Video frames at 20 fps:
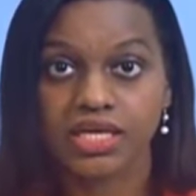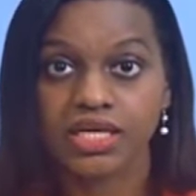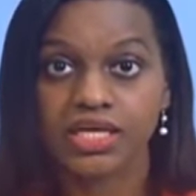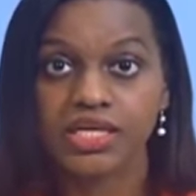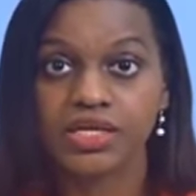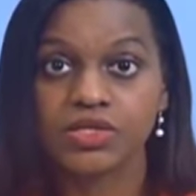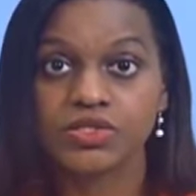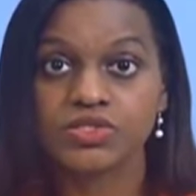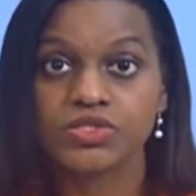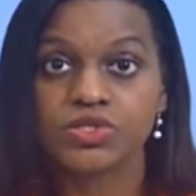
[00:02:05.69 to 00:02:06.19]

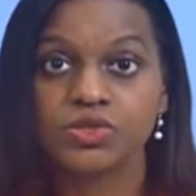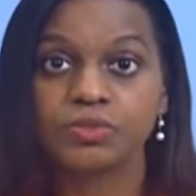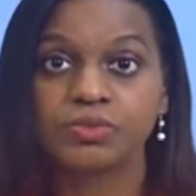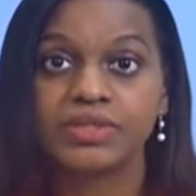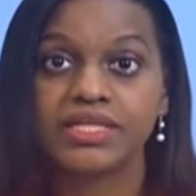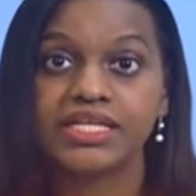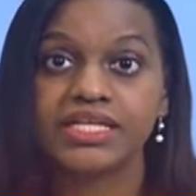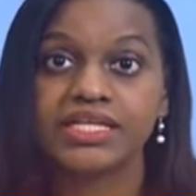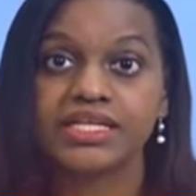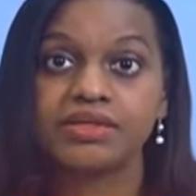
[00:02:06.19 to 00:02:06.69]
He also
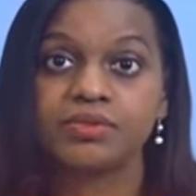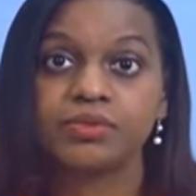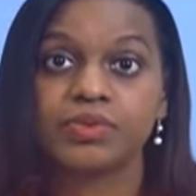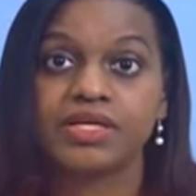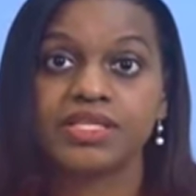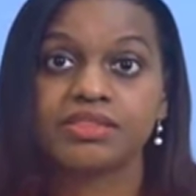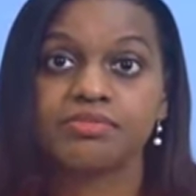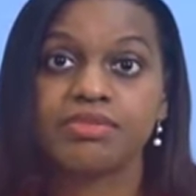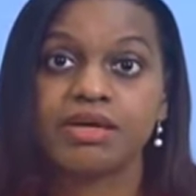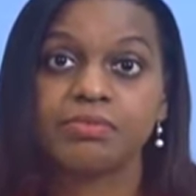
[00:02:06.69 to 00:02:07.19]
pleaded
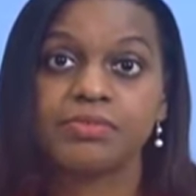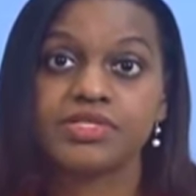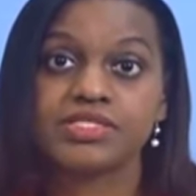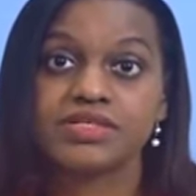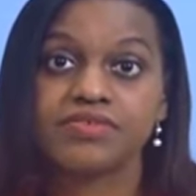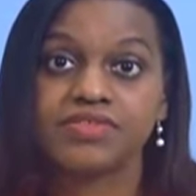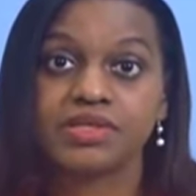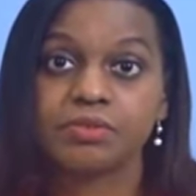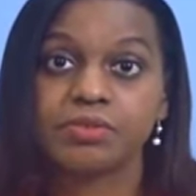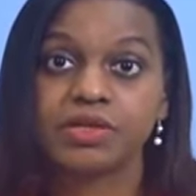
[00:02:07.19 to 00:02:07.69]
with members
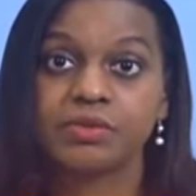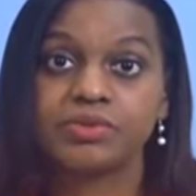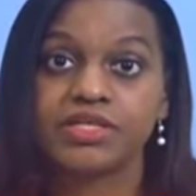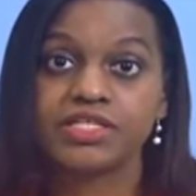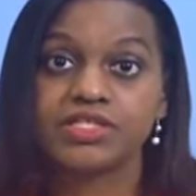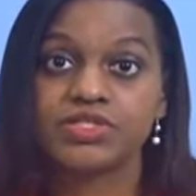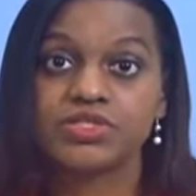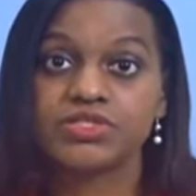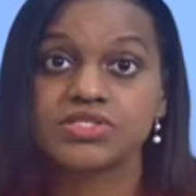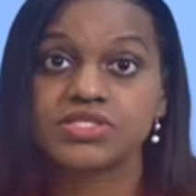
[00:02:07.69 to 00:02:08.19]
of the
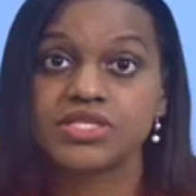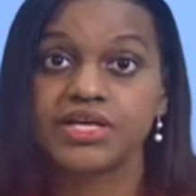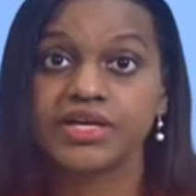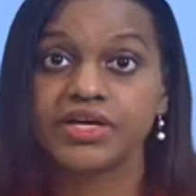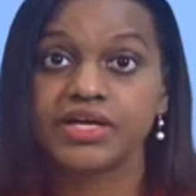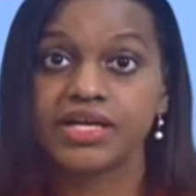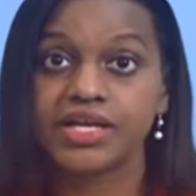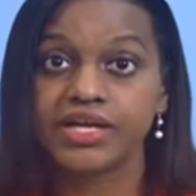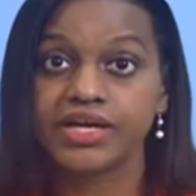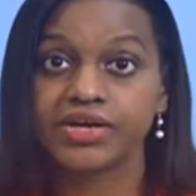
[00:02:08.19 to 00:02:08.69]
public to steer
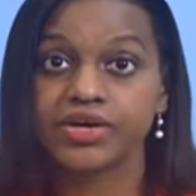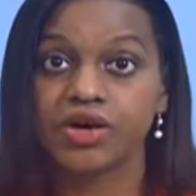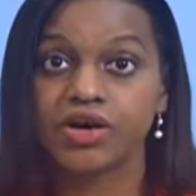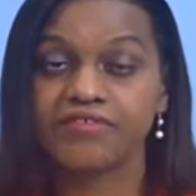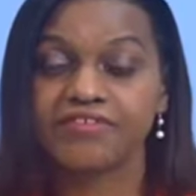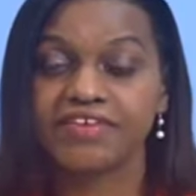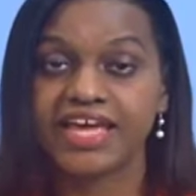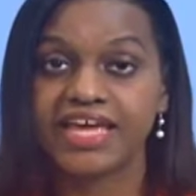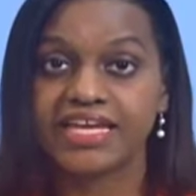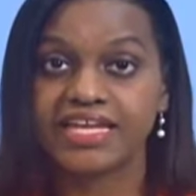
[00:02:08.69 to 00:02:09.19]
clear
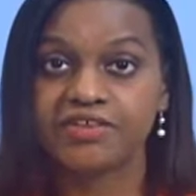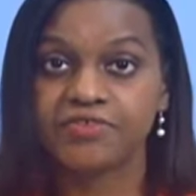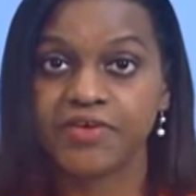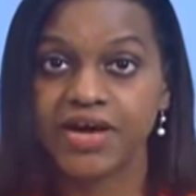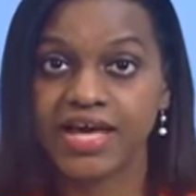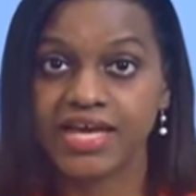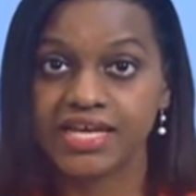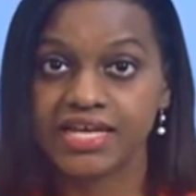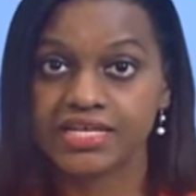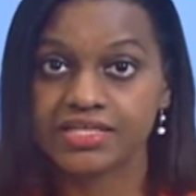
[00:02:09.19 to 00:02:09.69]
of any
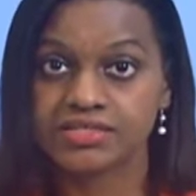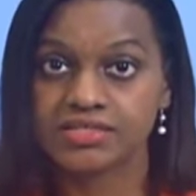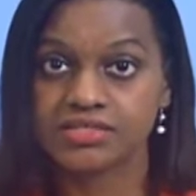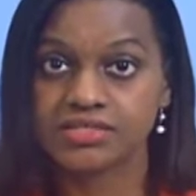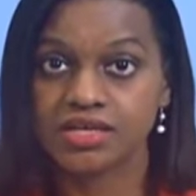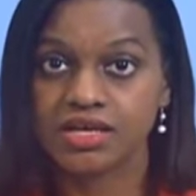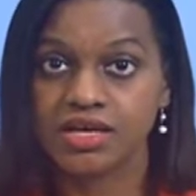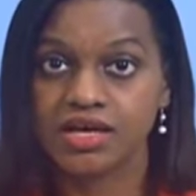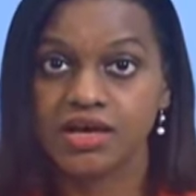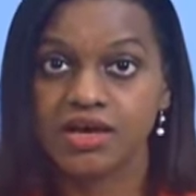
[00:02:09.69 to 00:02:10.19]

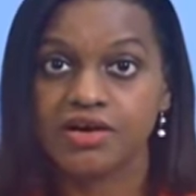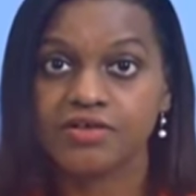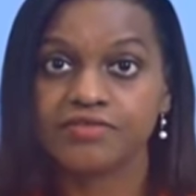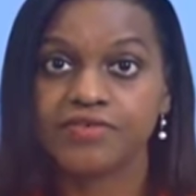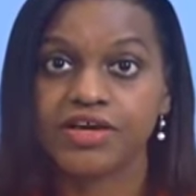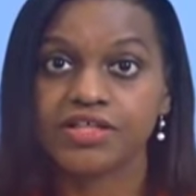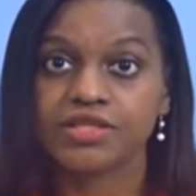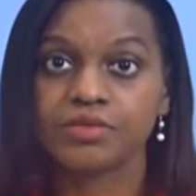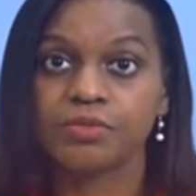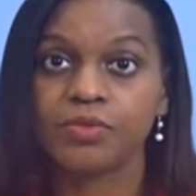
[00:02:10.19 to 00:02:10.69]
violence.
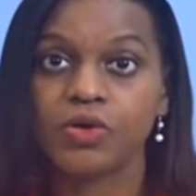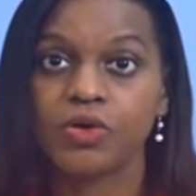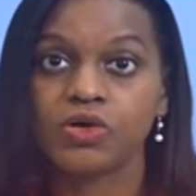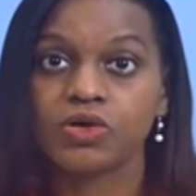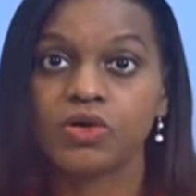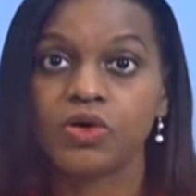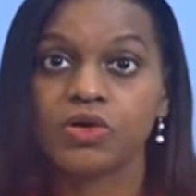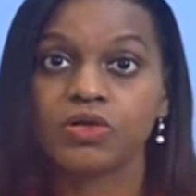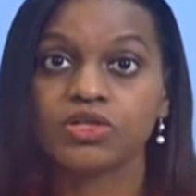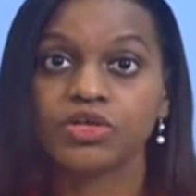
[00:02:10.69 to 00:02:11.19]
Father Paul
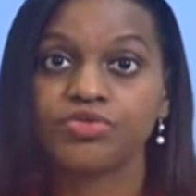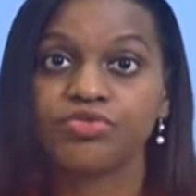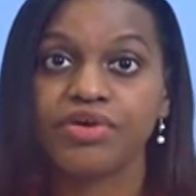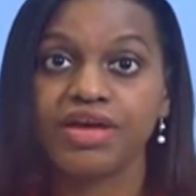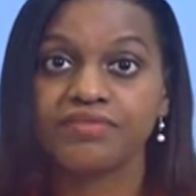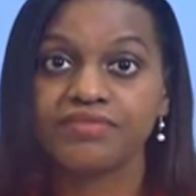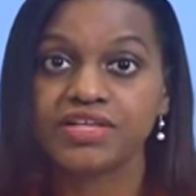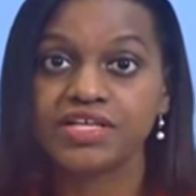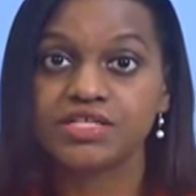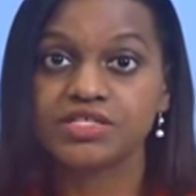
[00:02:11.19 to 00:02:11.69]
called on
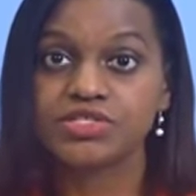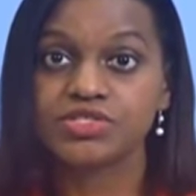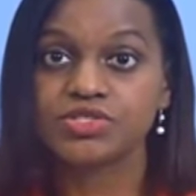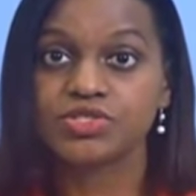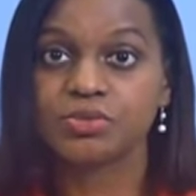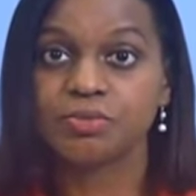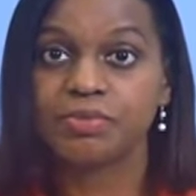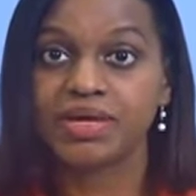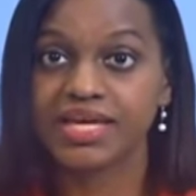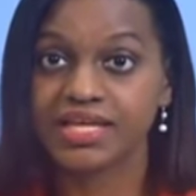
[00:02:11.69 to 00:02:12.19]
revelers
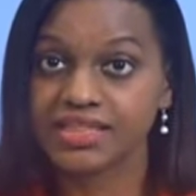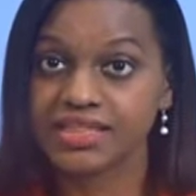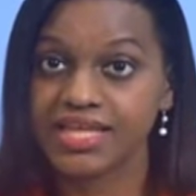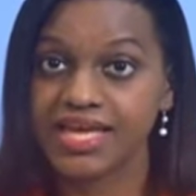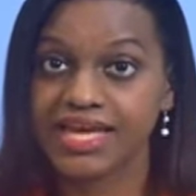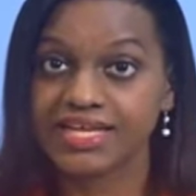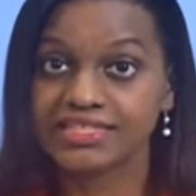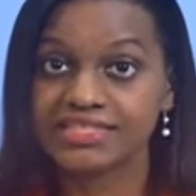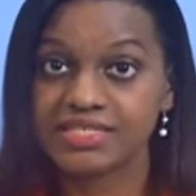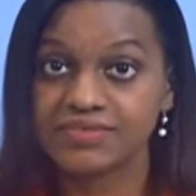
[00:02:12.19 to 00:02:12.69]
to make the
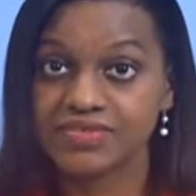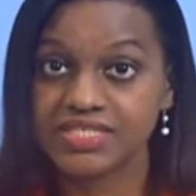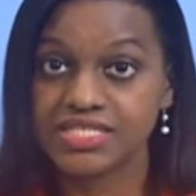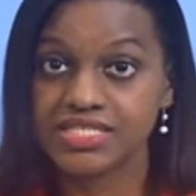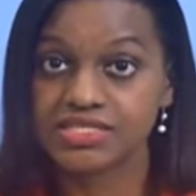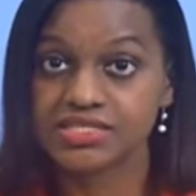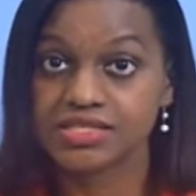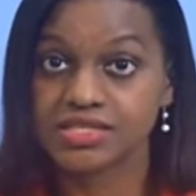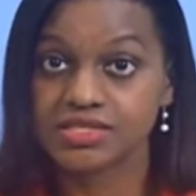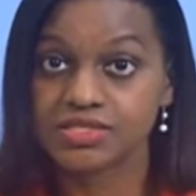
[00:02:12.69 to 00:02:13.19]

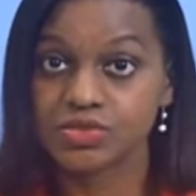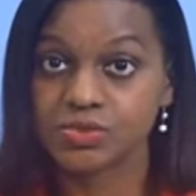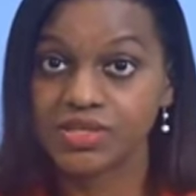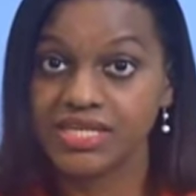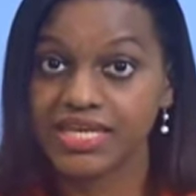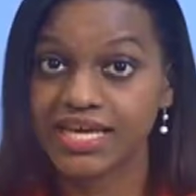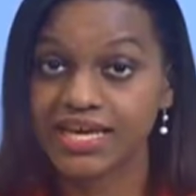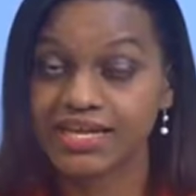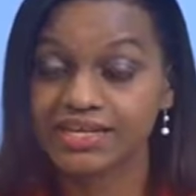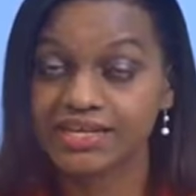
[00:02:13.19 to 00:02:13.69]
activities this
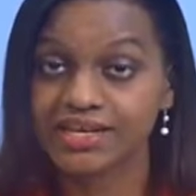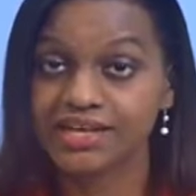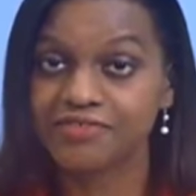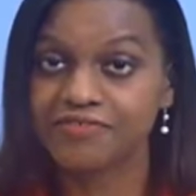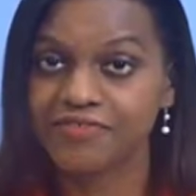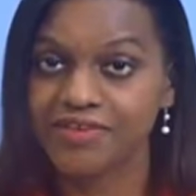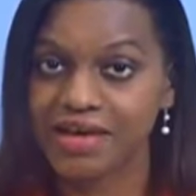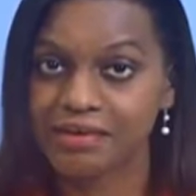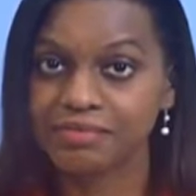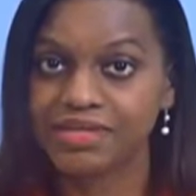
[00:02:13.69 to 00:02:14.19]
weekend a
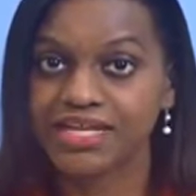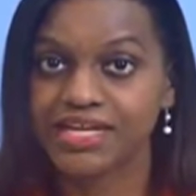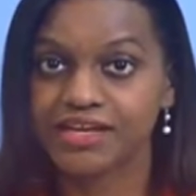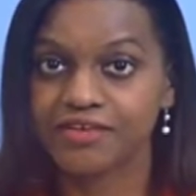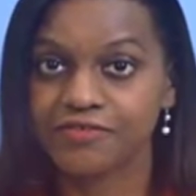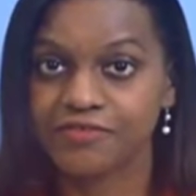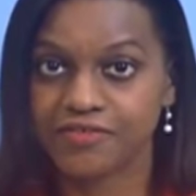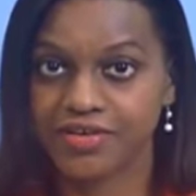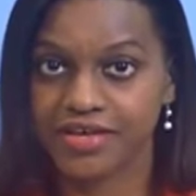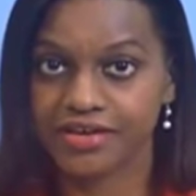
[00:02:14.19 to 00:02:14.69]
family
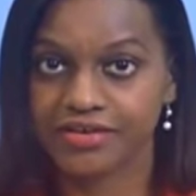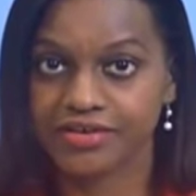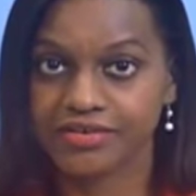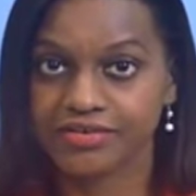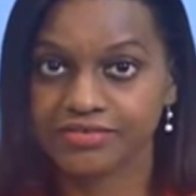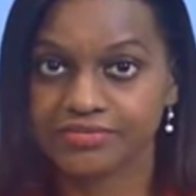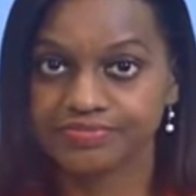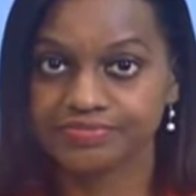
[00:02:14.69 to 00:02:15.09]
affair.